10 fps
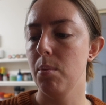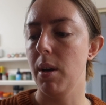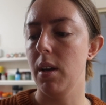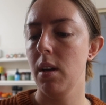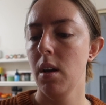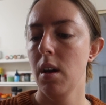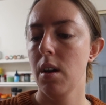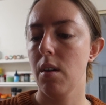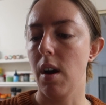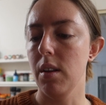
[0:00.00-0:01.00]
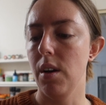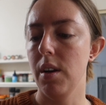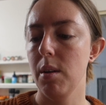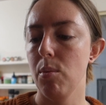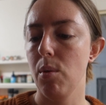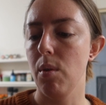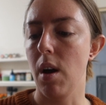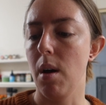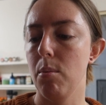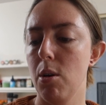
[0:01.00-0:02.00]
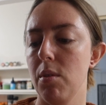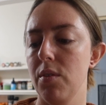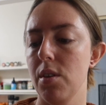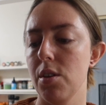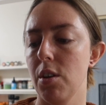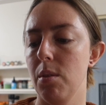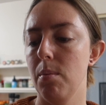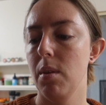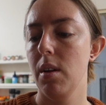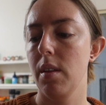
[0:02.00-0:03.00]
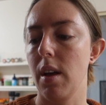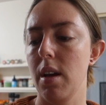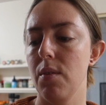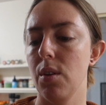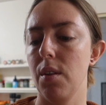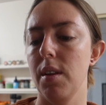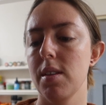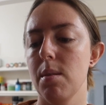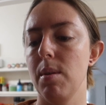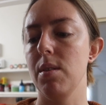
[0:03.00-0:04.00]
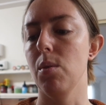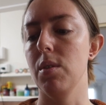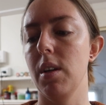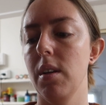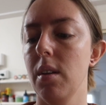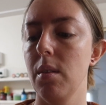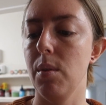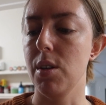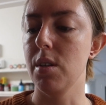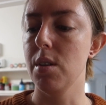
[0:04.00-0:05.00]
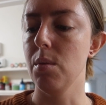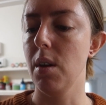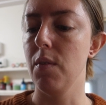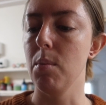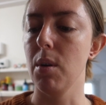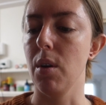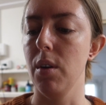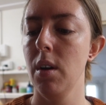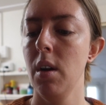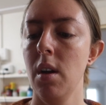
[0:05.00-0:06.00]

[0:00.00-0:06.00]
would be. Great learning moment to show him that even though things can be daunting, we should still give them a go.